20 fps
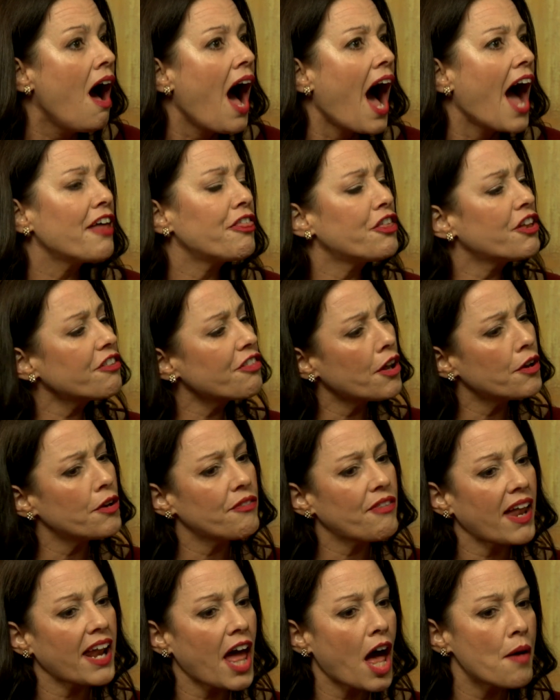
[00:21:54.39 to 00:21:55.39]
I think that
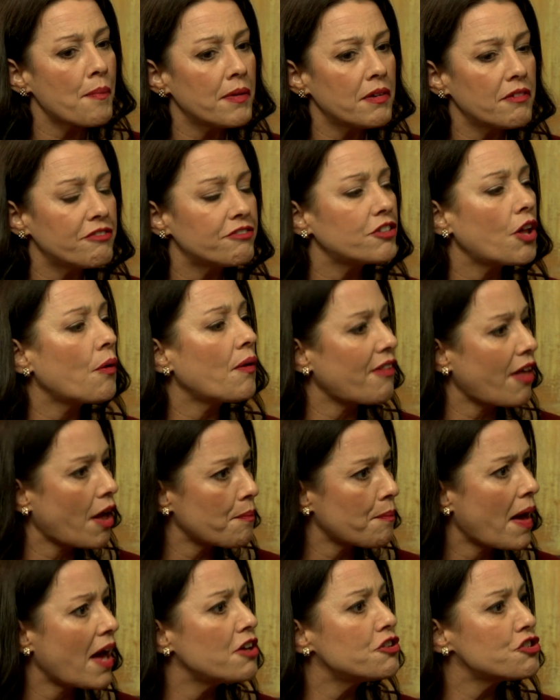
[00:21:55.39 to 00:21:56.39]
ebb and flow and that
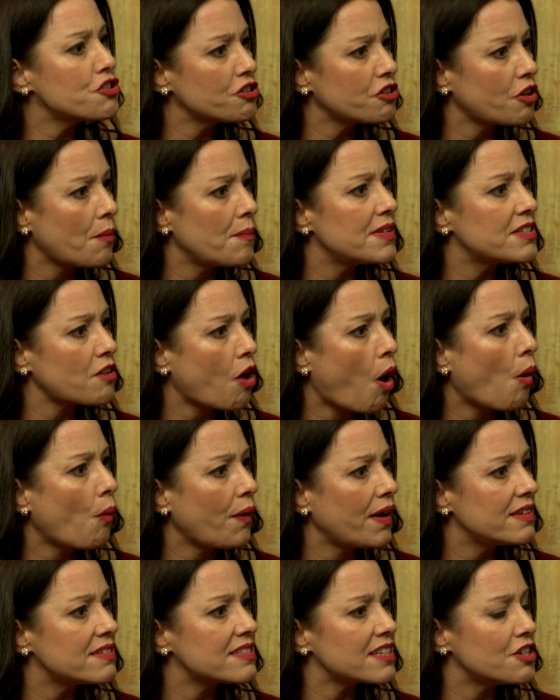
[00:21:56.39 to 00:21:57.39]
pendulum is
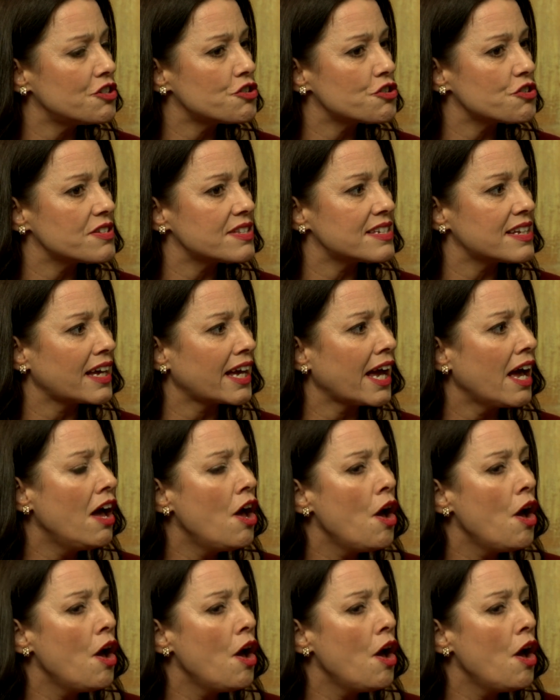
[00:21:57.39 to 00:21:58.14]
always interesting.